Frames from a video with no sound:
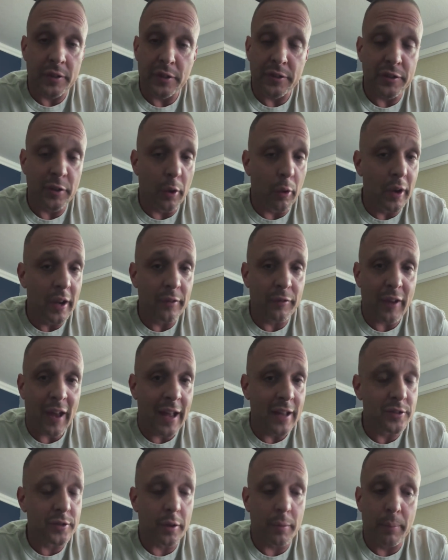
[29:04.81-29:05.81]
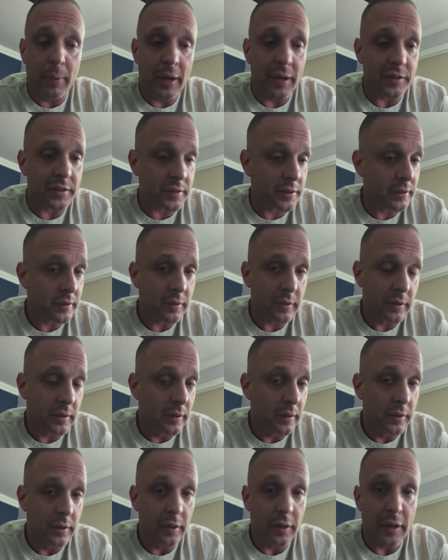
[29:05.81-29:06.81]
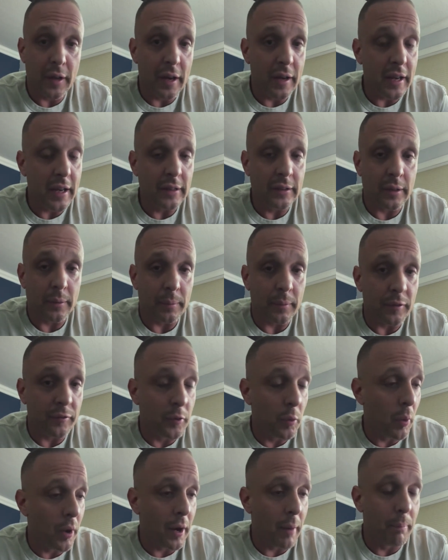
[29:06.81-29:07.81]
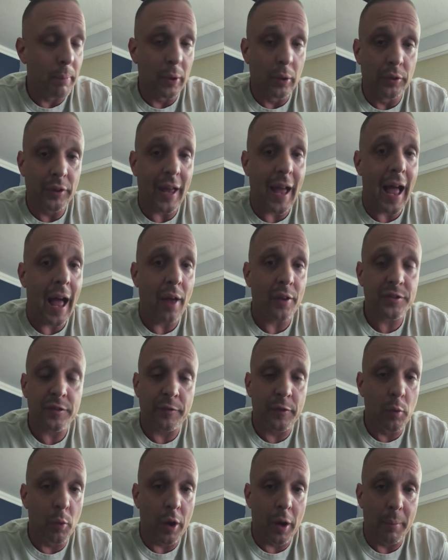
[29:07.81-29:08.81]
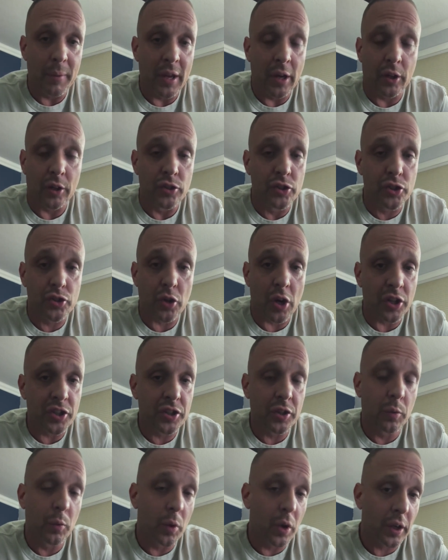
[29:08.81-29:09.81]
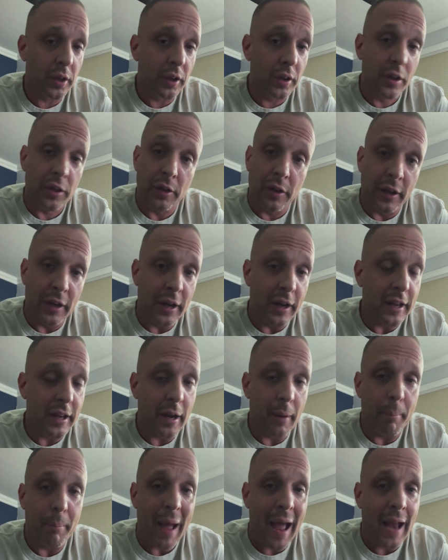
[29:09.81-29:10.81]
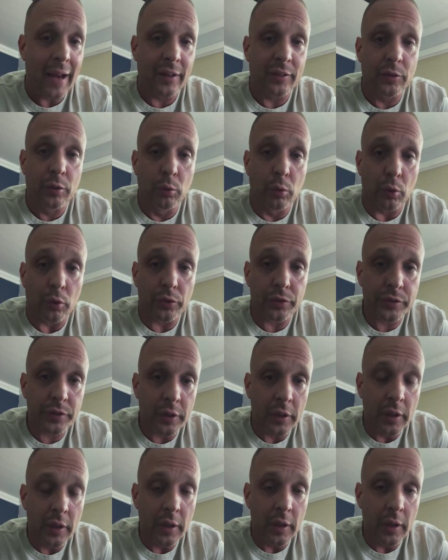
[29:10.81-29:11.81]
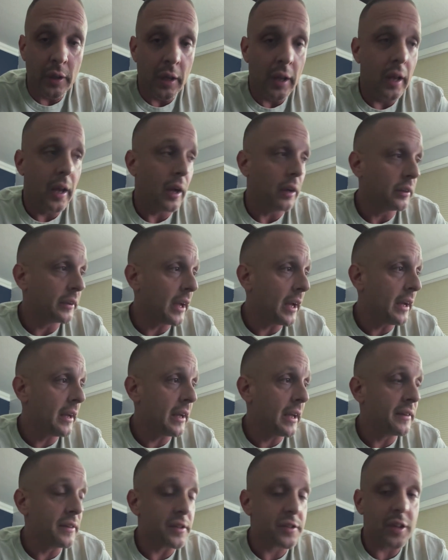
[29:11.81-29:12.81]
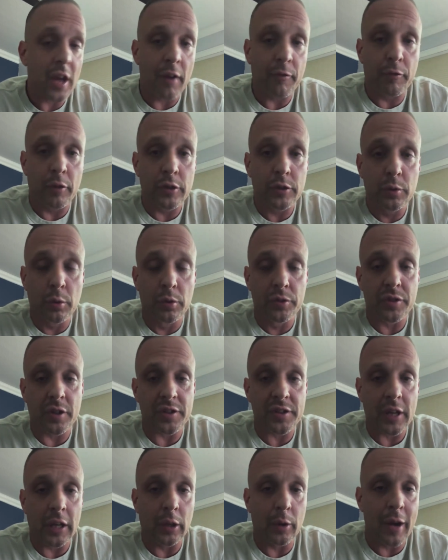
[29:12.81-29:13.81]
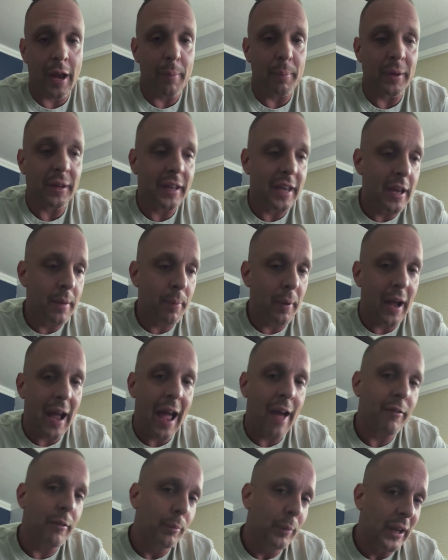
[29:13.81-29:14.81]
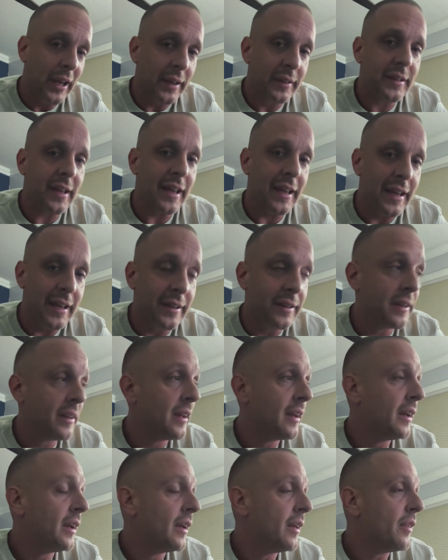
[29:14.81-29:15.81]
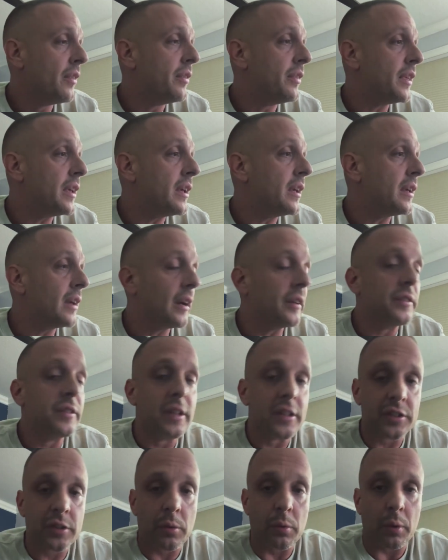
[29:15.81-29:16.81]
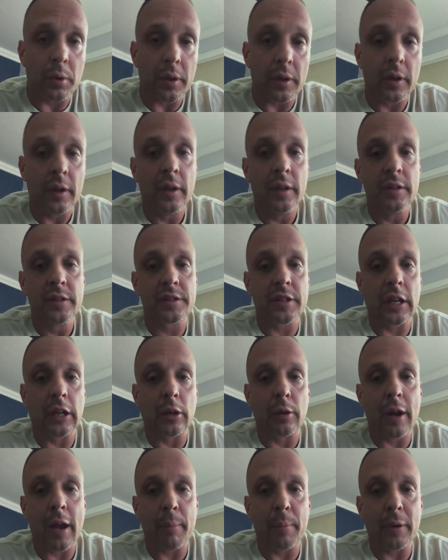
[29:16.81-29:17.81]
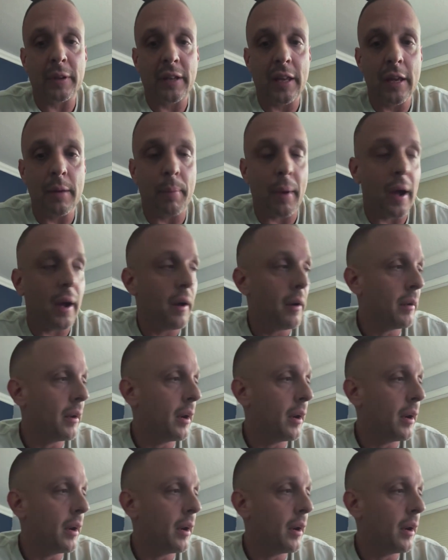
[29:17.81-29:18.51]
There's no ifs, ands, or buts. You're going to need them. If you want to build a house, if you want to be a construction worker, you're going to need a bag of tools. Okay? And the software tools are SellerAmp and Keep. I have them linked in the Discord. SellerAmp and Keep.